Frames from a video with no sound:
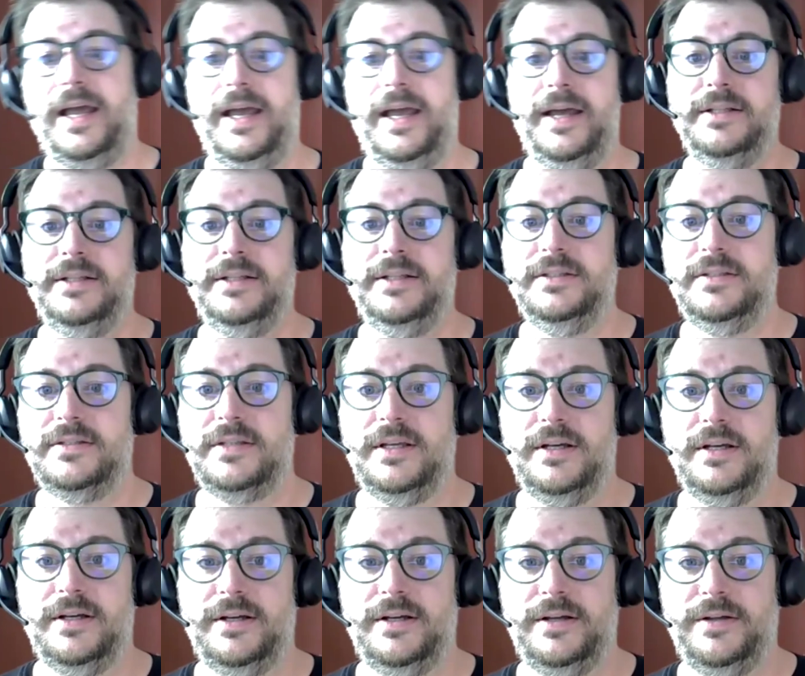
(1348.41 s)
And
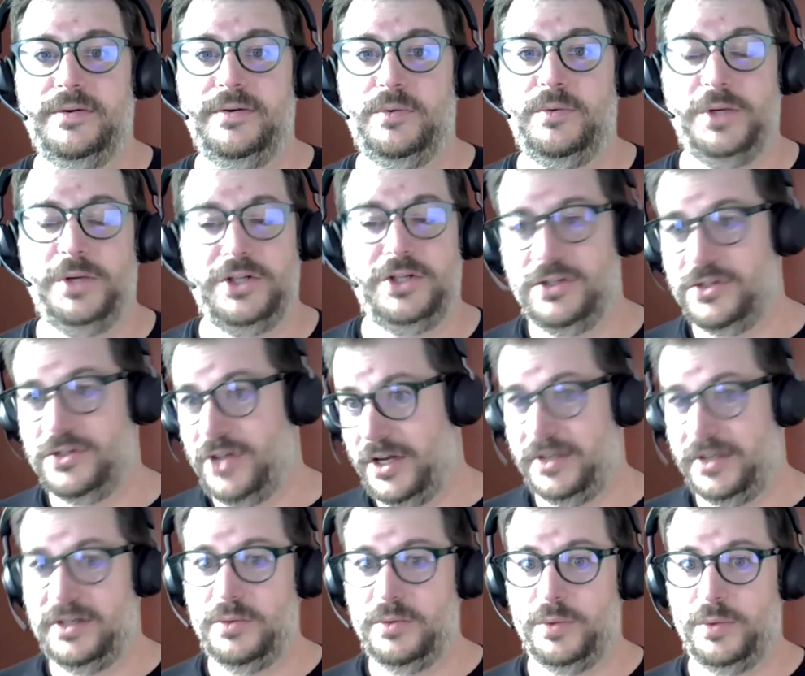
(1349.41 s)
which is
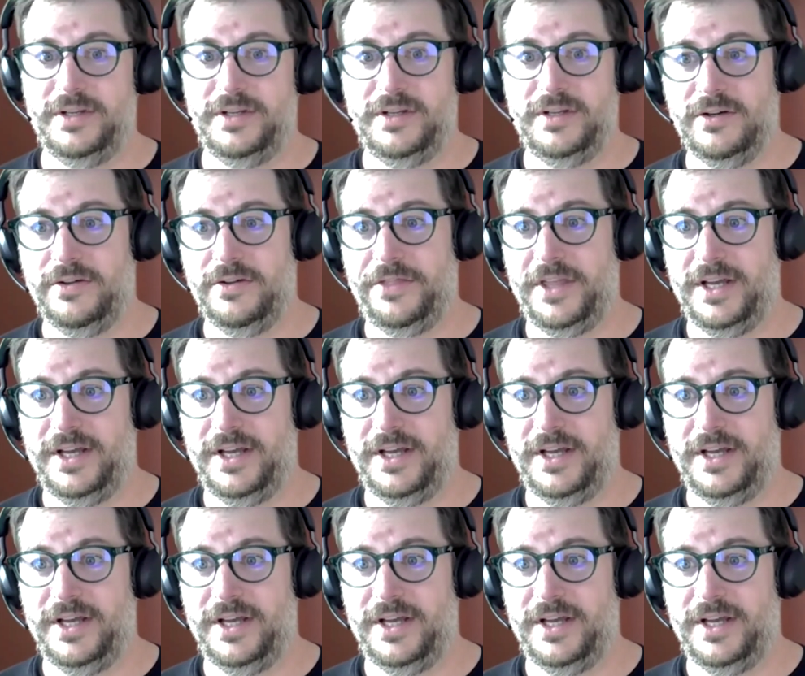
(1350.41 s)
not in the video,